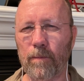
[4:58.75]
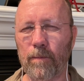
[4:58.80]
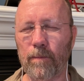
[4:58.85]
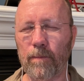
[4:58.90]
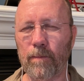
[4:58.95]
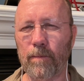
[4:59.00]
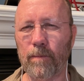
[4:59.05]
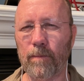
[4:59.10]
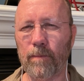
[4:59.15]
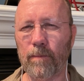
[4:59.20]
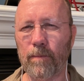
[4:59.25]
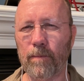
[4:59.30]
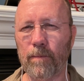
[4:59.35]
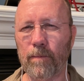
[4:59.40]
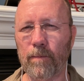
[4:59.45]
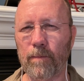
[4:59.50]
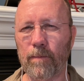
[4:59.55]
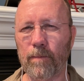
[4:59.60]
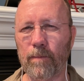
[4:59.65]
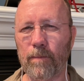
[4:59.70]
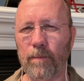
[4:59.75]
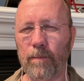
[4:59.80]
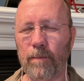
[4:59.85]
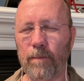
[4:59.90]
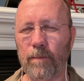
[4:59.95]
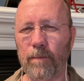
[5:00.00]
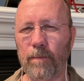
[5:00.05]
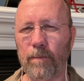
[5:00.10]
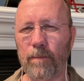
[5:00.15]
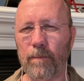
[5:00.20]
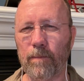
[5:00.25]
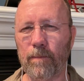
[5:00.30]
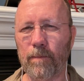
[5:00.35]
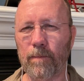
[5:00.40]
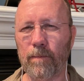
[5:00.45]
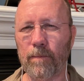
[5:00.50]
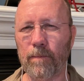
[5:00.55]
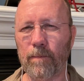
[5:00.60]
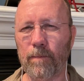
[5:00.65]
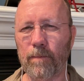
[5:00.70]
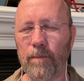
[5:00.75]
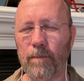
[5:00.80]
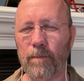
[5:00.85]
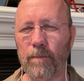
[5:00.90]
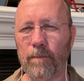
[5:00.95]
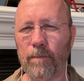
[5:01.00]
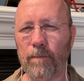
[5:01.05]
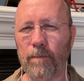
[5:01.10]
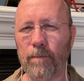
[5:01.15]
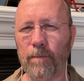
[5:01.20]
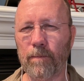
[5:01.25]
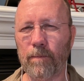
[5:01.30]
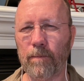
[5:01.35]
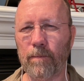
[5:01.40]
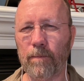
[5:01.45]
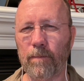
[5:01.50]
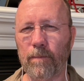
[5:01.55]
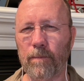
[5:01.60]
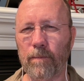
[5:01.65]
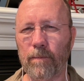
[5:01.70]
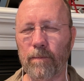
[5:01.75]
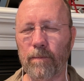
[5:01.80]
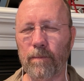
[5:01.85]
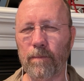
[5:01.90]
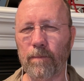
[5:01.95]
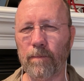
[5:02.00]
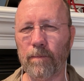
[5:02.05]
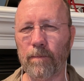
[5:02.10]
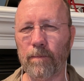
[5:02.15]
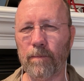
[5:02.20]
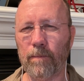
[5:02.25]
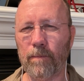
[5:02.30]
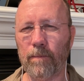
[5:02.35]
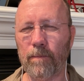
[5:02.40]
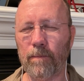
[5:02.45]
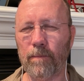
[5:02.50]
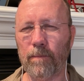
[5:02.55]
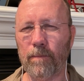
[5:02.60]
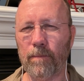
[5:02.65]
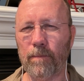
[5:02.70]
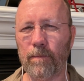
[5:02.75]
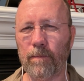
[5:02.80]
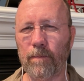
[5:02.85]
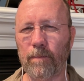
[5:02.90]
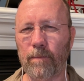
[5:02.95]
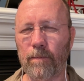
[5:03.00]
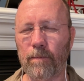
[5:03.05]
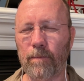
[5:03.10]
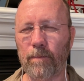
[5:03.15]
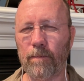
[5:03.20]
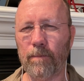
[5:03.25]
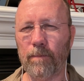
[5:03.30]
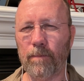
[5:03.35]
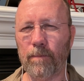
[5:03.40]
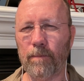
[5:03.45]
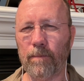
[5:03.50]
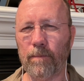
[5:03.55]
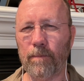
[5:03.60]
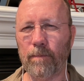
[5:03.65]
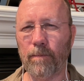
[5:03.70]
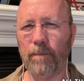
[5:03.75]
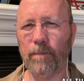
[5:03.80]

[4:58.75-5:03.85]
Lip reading: (not speaking)